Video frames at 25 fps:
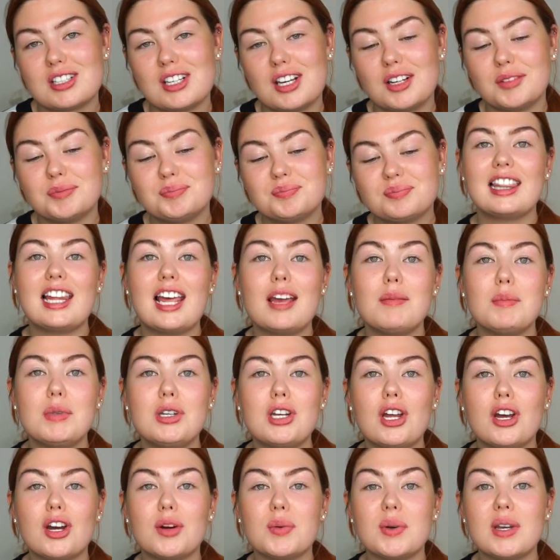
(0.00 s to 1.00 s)
Let me
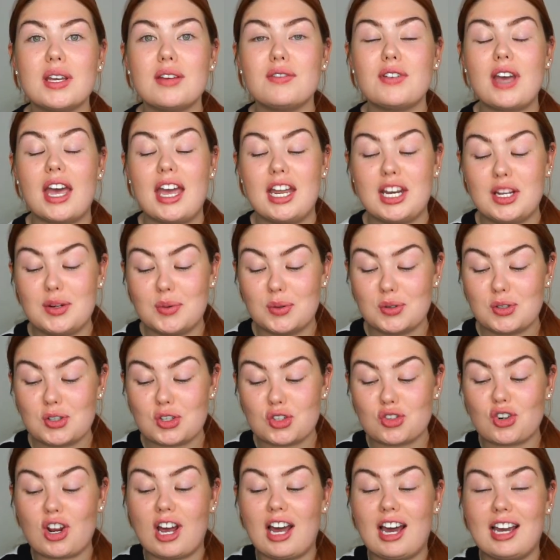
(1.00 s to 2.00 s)
know if
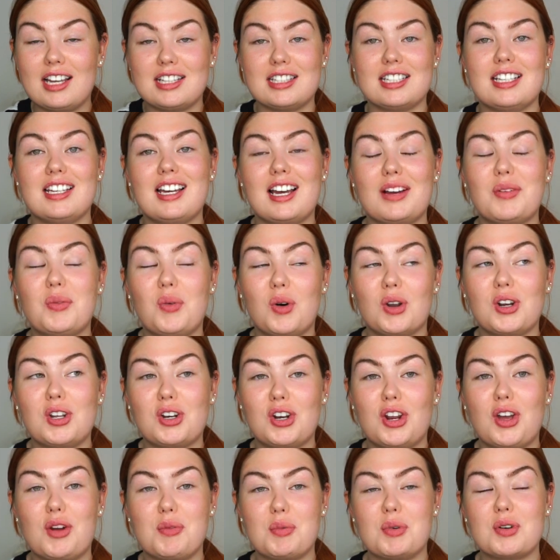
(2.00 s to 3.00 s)
anyone's tried it. I want to
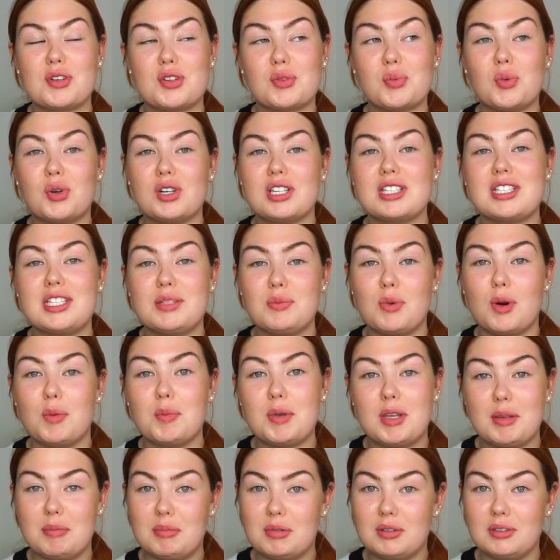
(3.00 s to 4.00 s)
know, because I want to see how
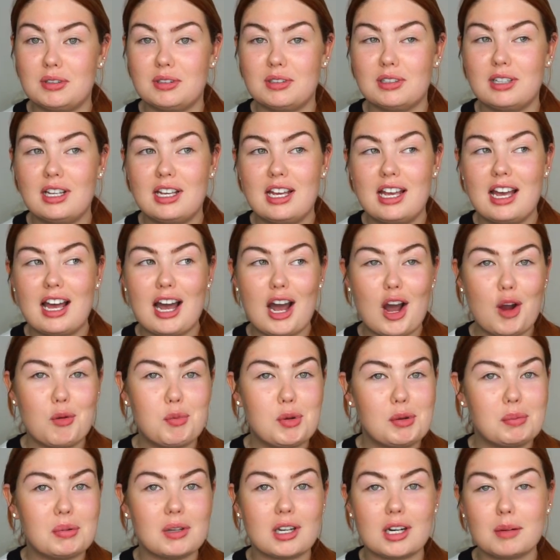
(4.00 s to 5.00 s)
people
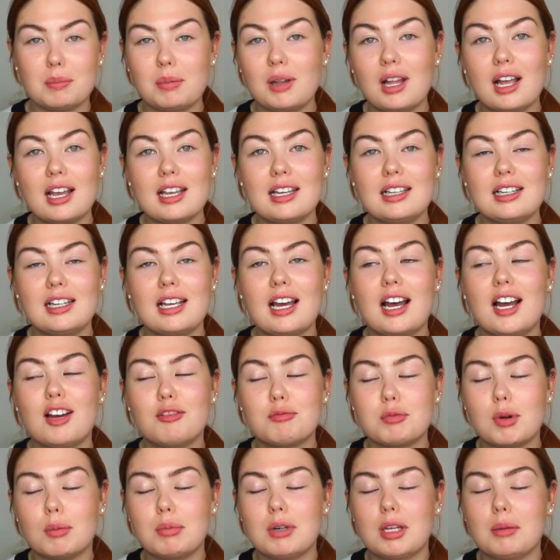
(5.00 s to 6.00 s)
are applying it.
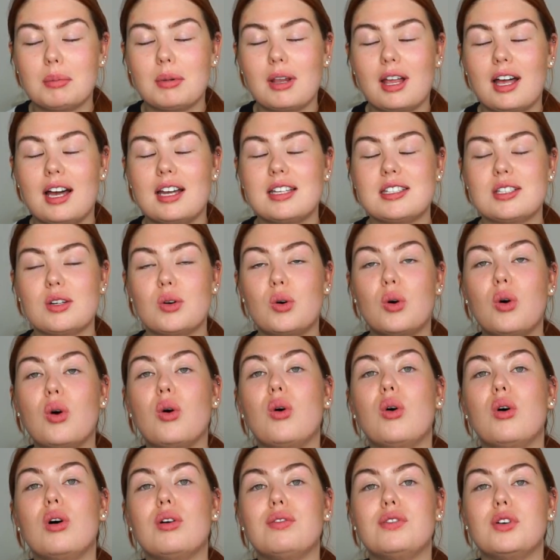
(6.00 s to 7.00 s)
I've probably applied it
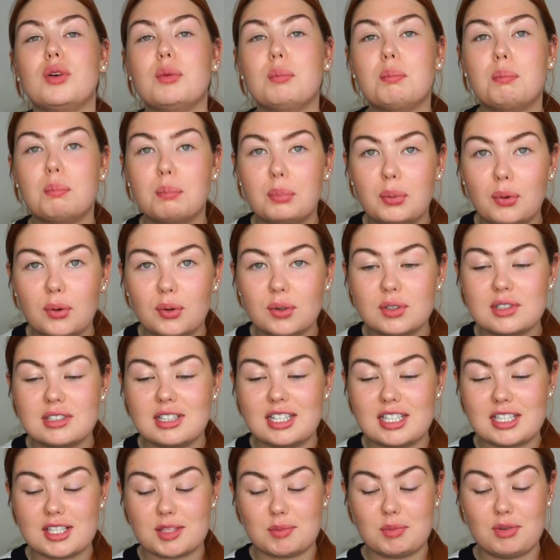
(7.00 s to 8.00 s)
awful, but
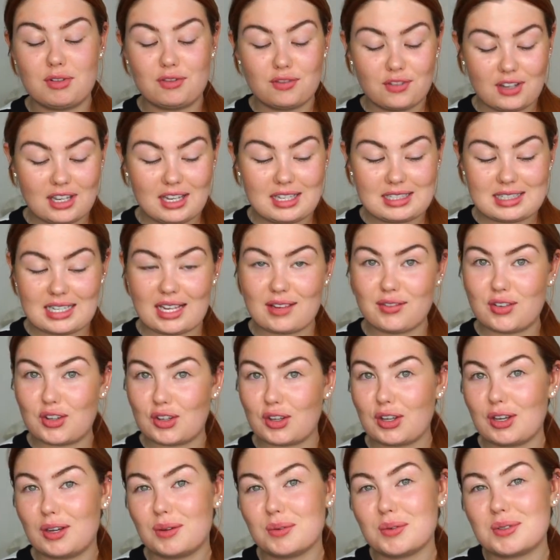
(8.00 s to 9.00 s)
this is my first ever
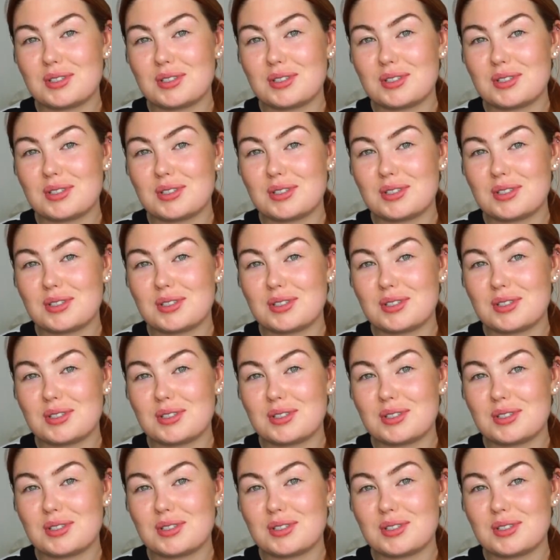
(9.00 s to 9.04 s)
go.